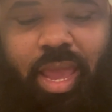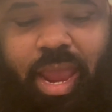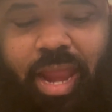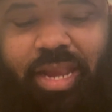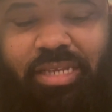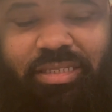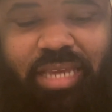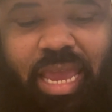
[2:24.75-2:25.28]
In
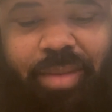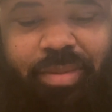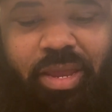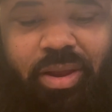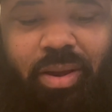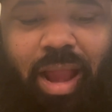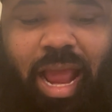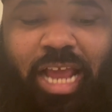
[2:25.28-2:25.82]
this game
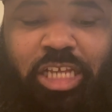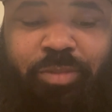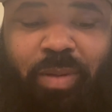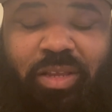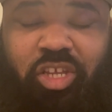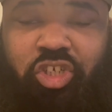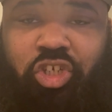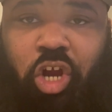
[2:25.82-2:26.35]
here, I
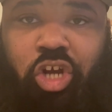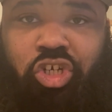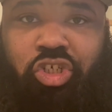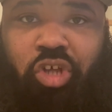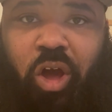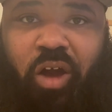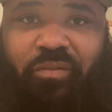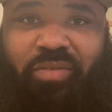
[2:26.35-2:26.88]
expect the Chargers
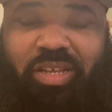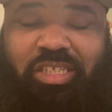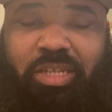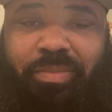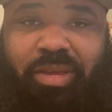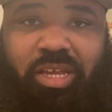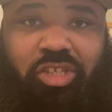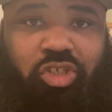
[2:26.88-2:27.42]
offense to
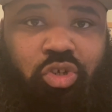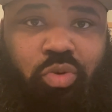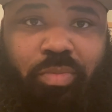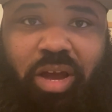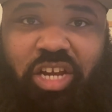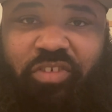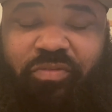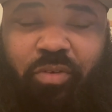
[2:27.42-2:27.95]
be too
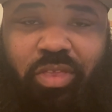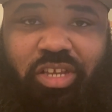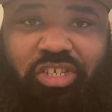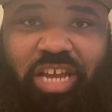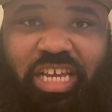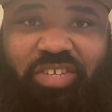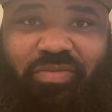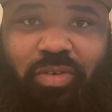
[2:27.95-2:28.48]
much for the the
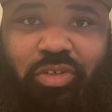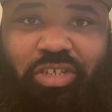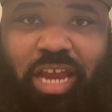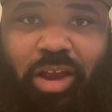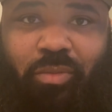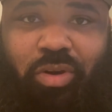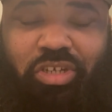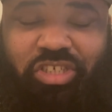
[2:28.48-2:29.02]
Jacksonville
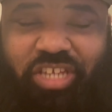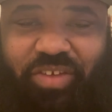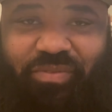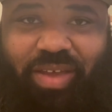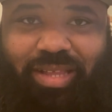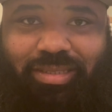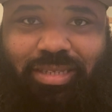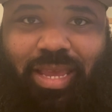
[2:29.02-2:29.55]
Jaguars
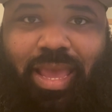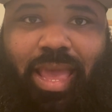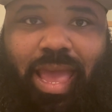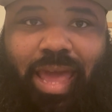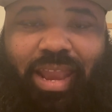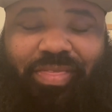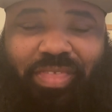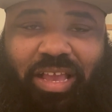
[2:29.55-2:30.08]
defense,
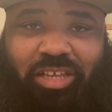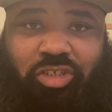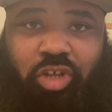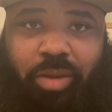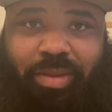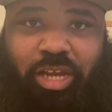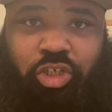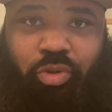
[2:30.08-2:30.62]
and I think it's going
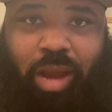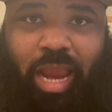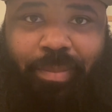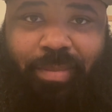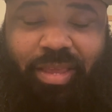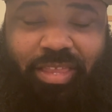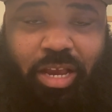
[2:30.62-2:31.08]
to be a track meet.